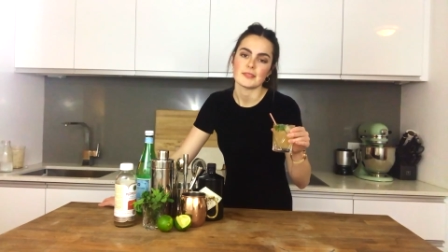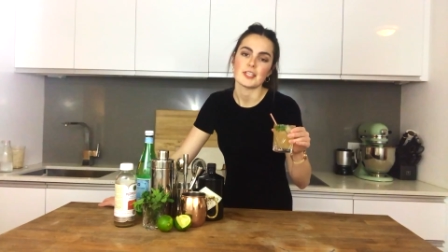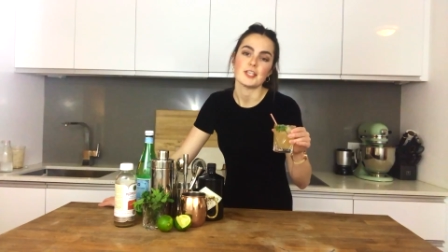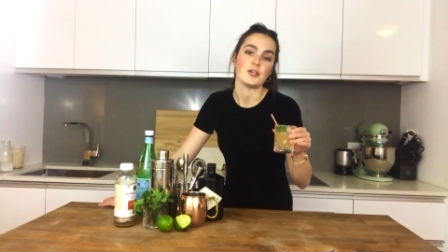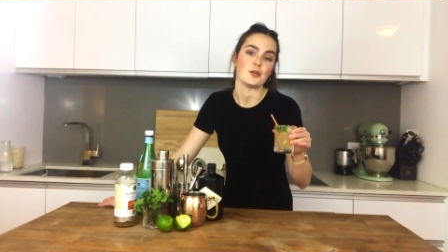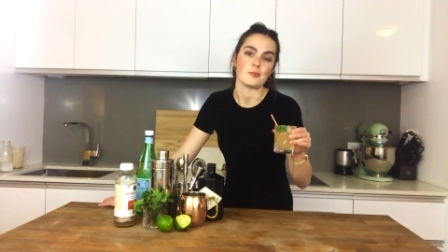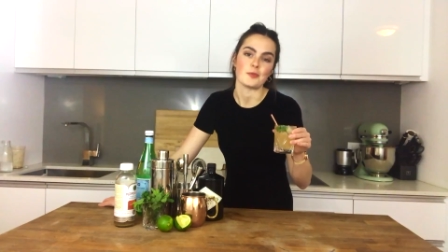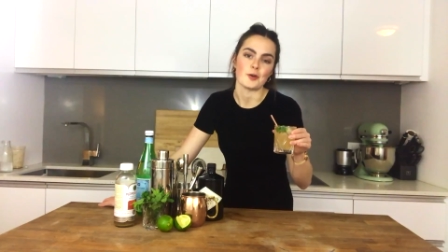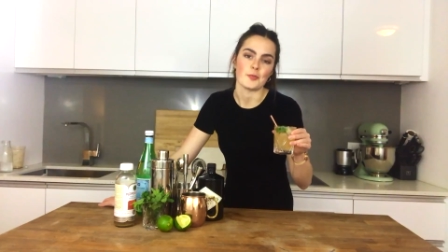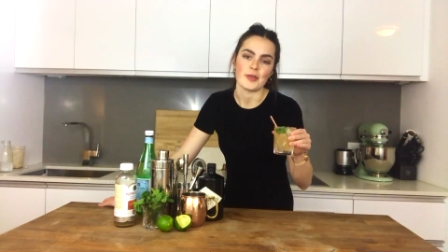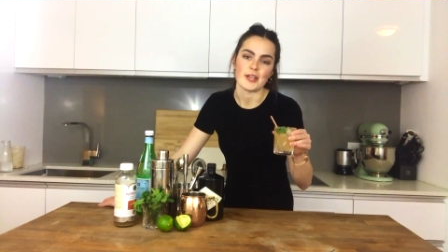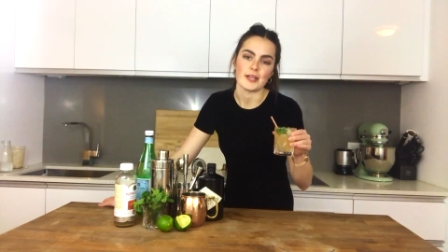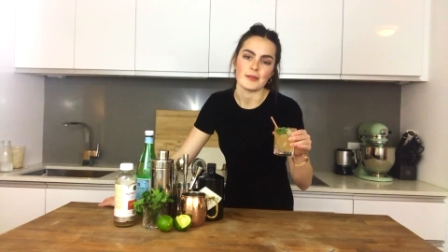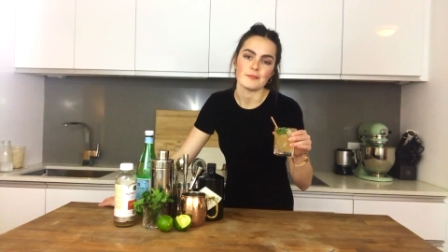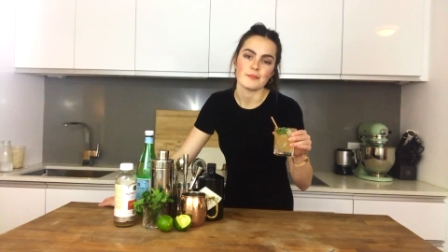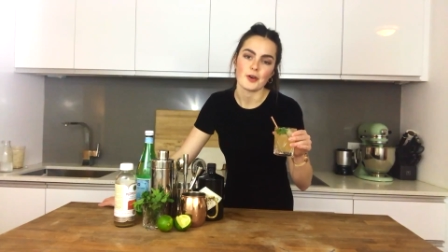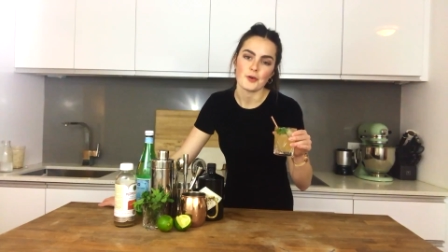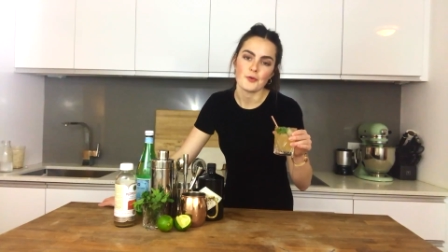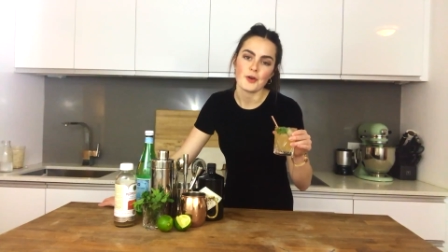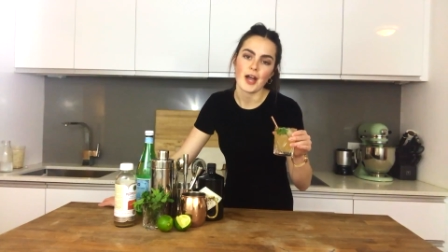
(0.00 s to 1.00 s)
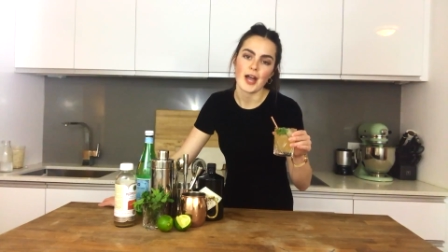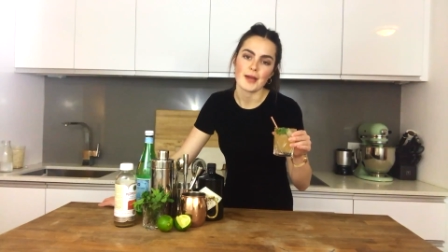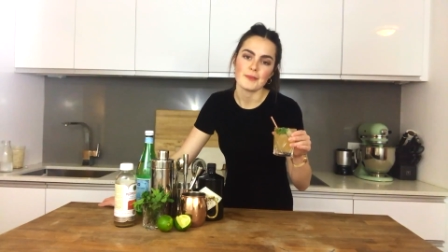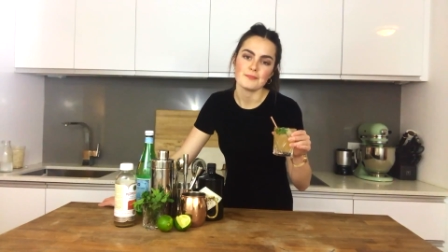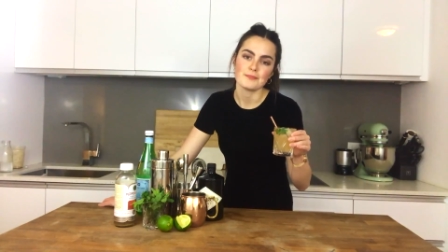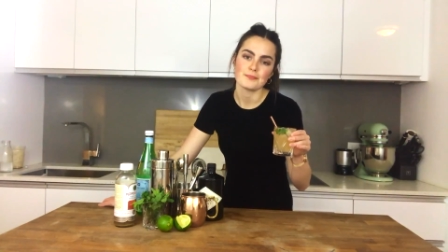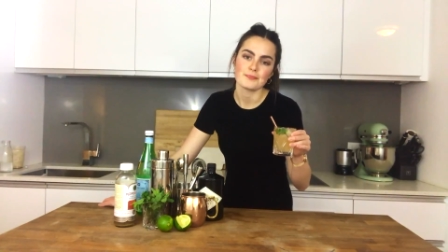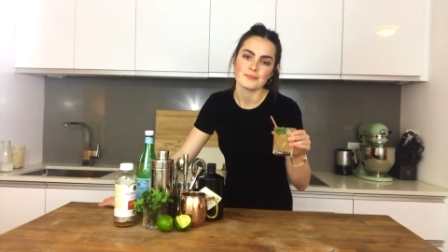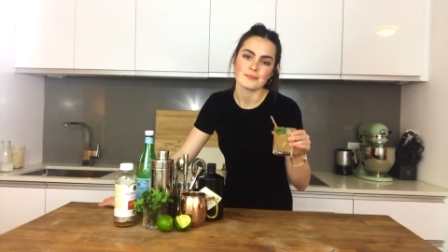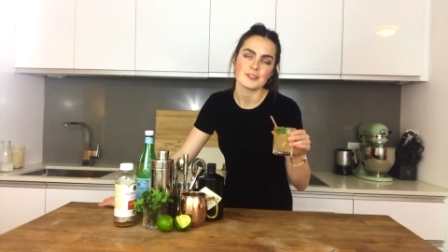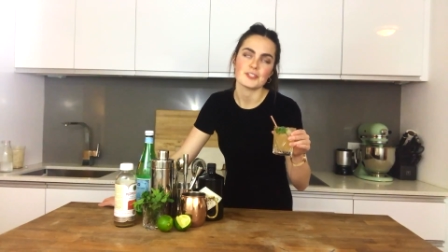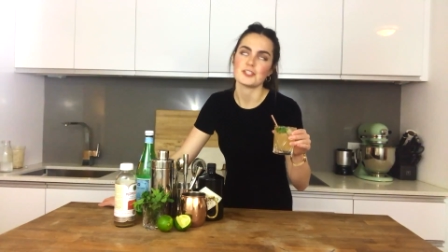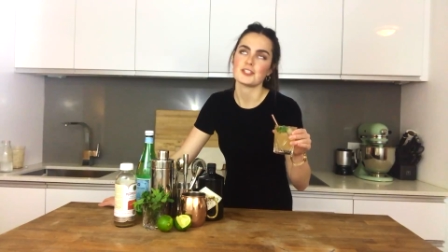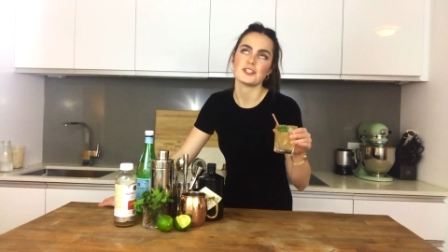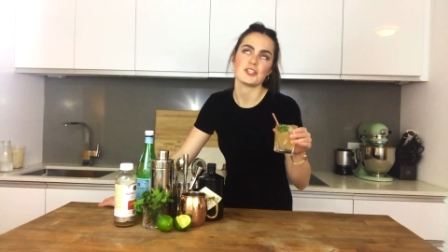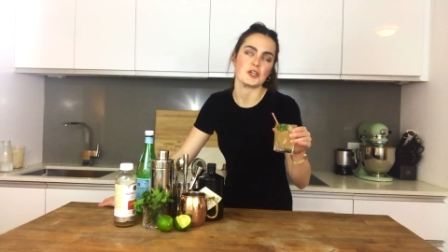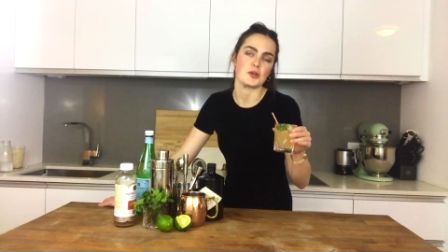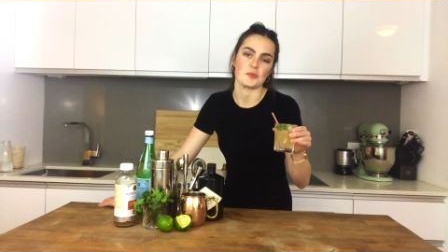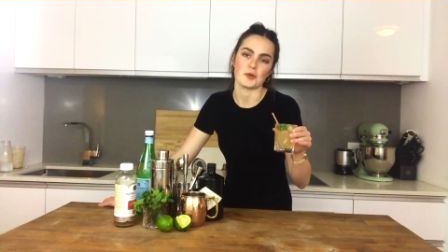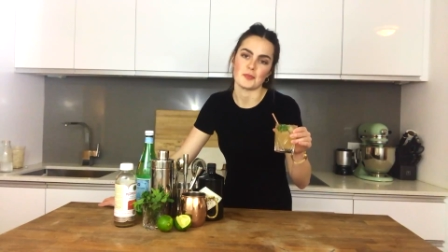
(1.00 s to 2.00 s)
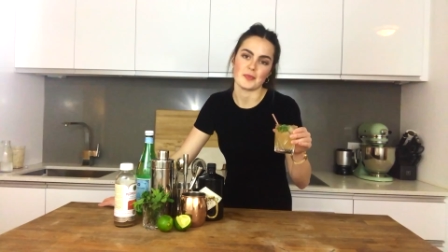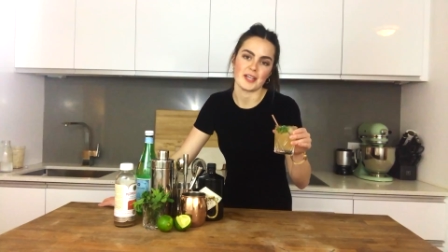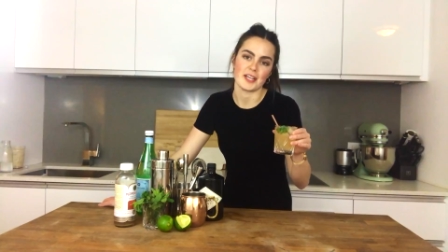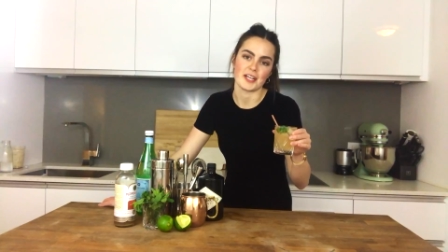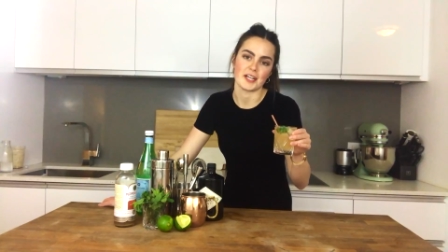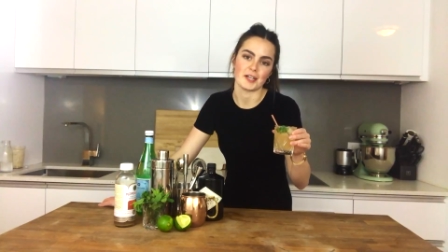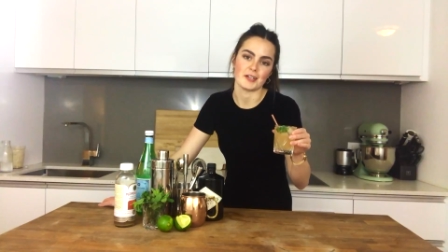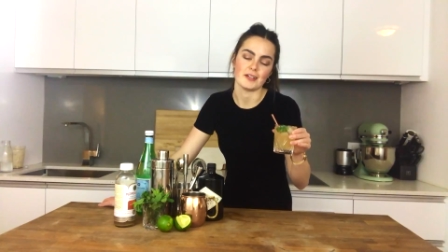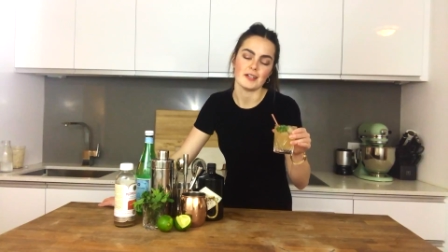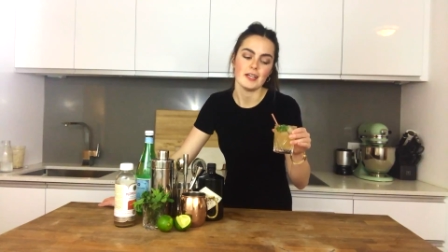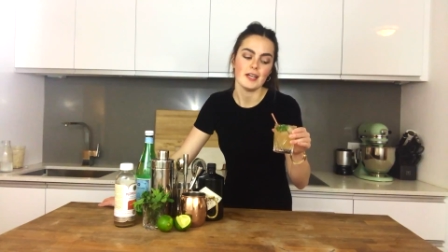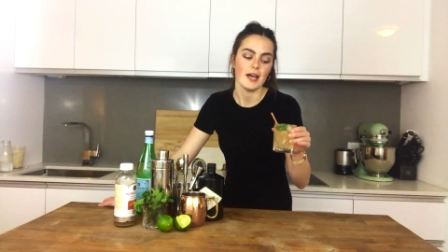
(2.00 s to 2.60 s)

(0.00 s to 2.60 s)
humor me, okay? Just humor me here.